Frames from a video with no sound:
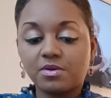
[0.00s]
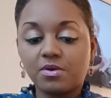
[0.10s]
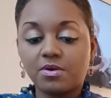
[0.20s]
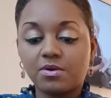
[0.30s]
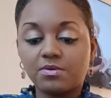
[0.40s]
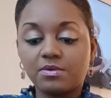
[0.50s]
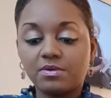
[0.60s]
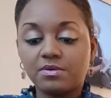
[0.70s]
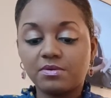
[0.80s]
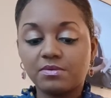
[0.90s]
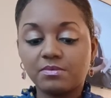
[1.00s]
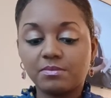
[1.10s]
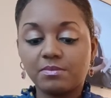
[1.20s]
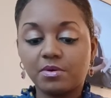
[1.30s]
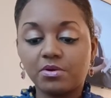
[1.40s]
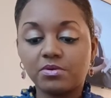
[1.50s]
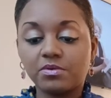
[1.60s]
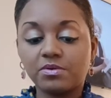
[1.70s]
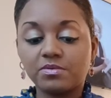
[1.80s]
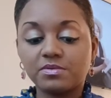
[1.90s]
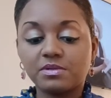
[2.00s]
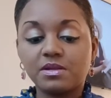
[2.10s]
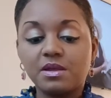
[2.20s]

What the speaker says: are murderers.